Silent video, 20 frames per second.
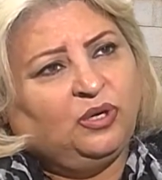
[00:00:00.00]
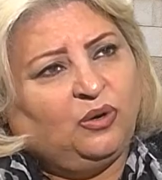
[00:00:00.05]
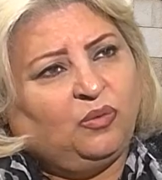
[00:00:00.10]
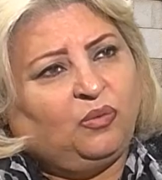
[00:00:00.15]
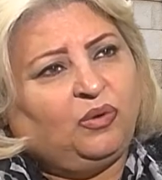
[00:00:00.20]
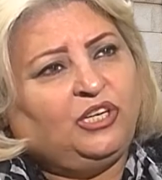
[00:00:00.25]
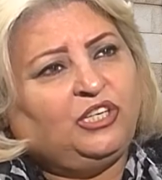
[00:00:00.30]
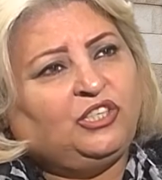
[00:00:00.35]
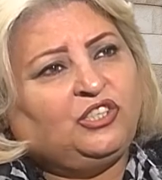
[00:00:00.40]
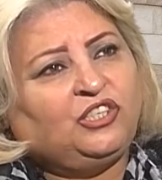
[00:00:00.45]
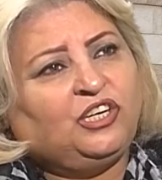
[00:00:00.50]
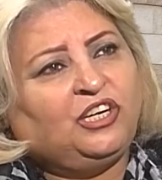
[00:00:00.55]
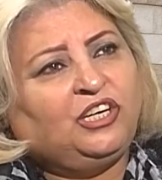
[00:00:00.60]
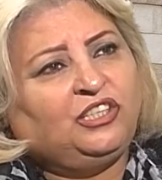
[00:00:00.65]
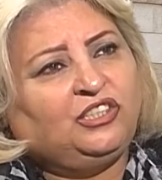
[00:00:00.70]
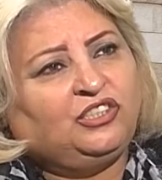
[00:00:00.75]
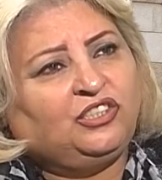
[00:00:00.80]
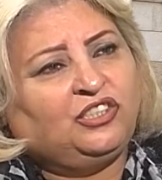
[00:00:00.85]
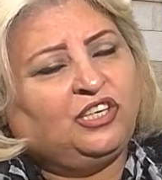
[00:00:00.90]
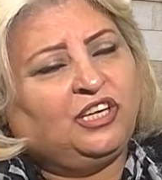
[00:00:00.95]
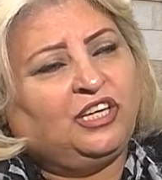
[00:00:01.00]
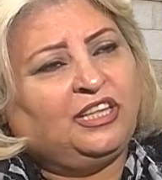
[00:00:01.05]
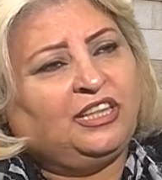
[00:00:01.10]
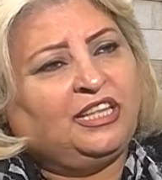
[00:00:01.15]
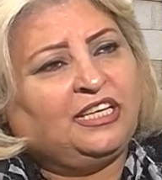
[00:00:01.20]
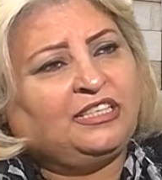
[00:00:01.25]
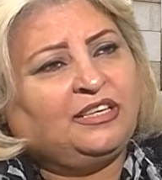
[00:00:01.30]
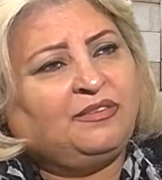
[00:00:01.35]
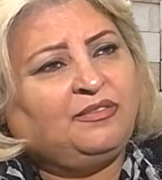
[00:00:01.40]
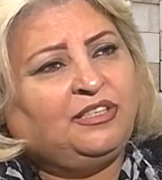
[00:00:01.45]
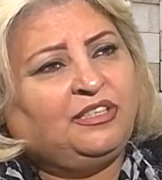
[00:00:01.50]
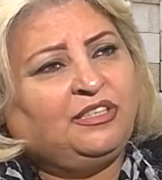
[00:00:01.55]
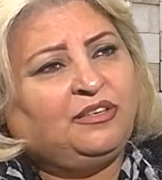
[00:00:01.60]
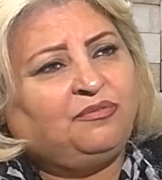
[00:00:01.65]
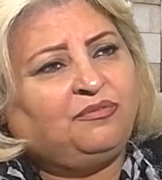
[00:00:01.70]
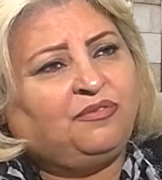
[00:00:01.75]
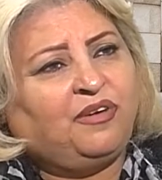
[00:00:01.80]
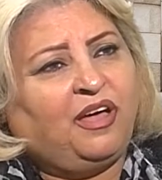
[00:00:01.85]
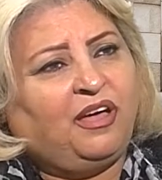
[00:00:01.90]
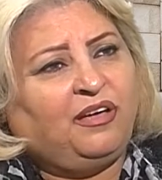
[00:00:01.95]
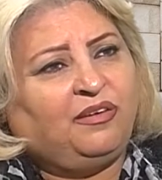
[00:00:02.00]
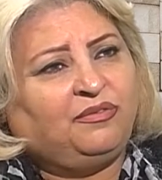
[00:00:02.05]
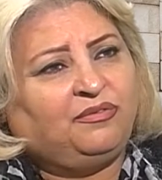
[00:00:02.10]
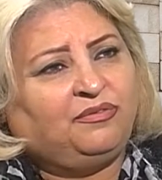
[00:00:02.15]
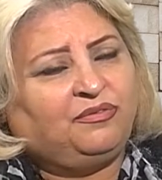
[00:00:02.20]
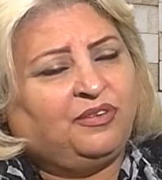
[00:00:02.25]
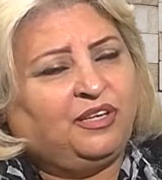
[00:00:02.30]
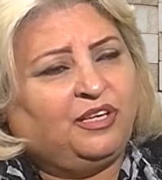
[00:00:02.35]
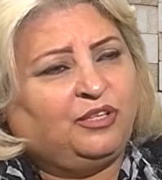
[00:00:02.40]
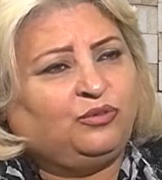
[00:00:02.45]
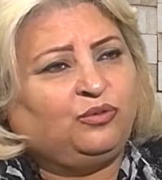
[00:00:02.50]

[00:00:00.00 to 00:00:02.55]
will change the 75